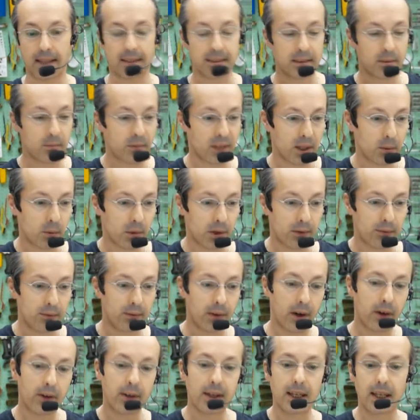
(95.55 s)
something we're
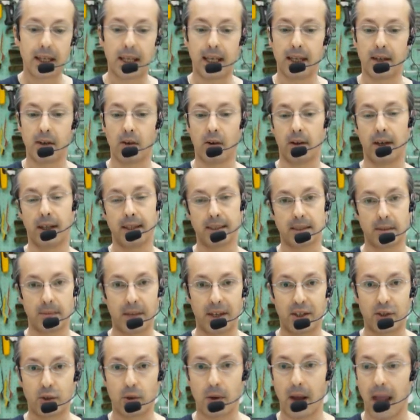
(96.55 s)
very keen on is to
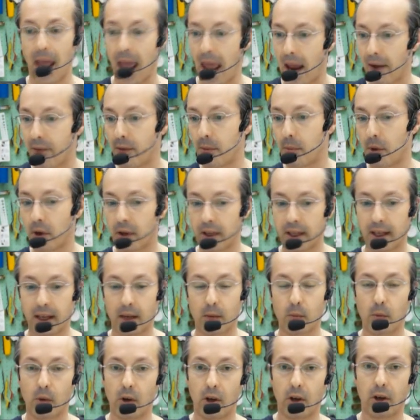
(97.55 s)
make sure everybody
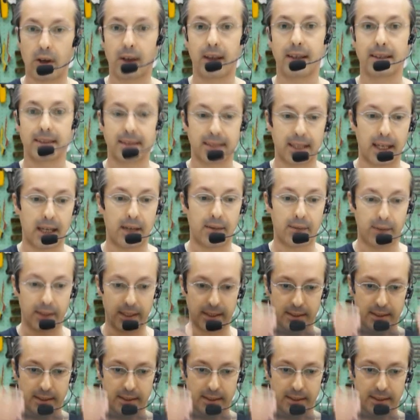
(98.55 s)
can work safely.